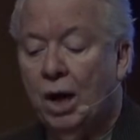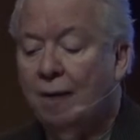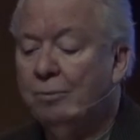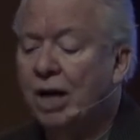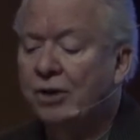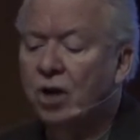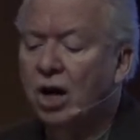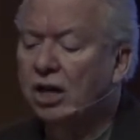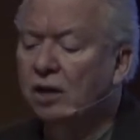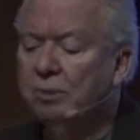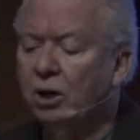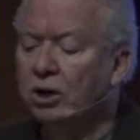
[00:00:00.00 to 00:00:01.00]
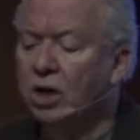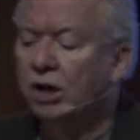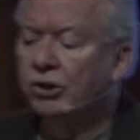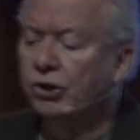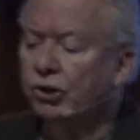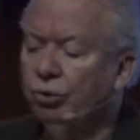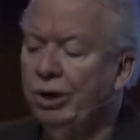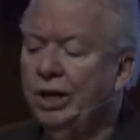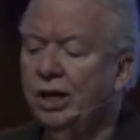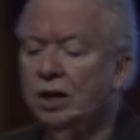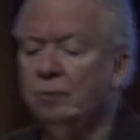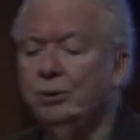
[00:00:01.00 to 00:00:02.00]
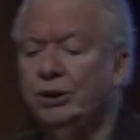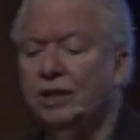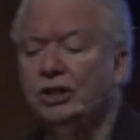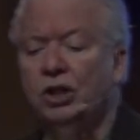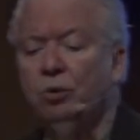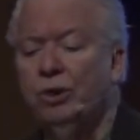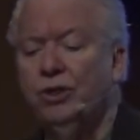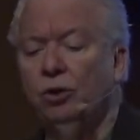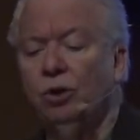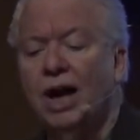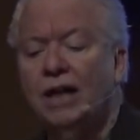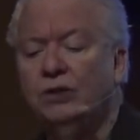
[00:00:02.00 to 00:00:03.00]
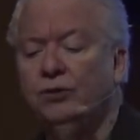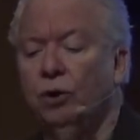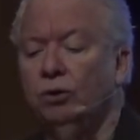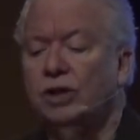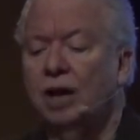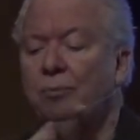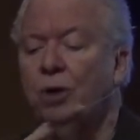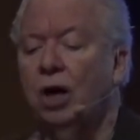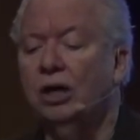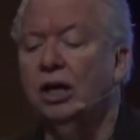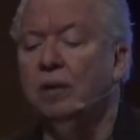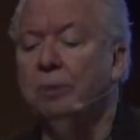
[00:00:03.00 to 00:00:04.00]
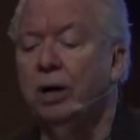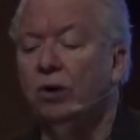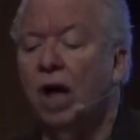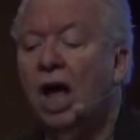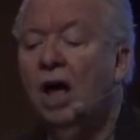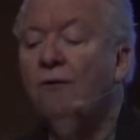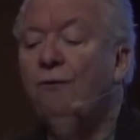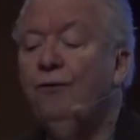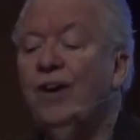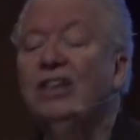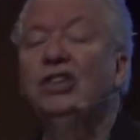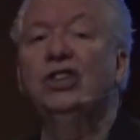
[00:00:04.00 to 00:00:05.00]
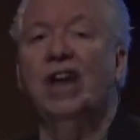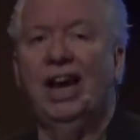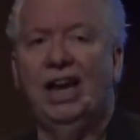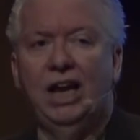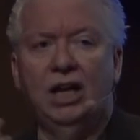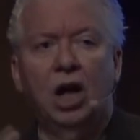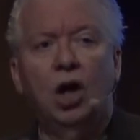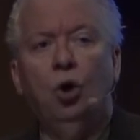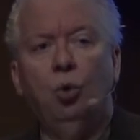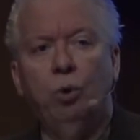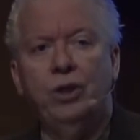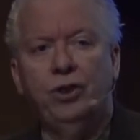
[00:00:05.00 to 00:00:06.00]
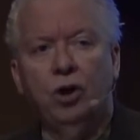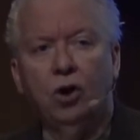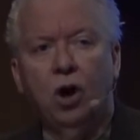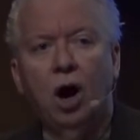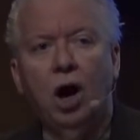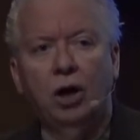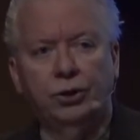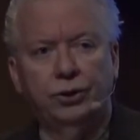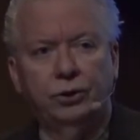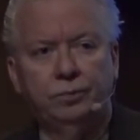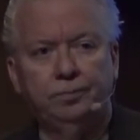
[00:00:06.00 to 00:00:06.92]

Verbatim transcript: I'm not talking about concentrating and obsessing with your eyes, folks. I'm talking about fixating with your heart.